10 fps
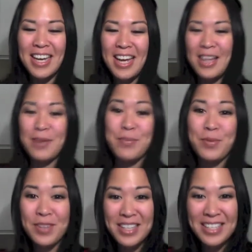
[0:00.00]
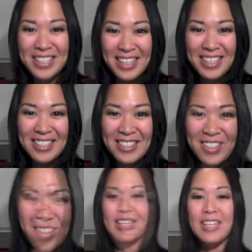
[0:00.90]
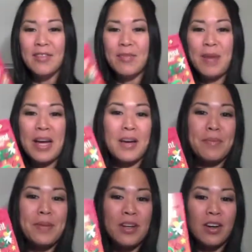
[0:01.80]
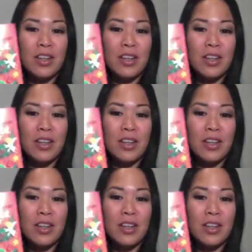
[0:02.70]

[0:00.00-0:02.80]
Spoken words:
and I'm pretty excited to try this, by a company called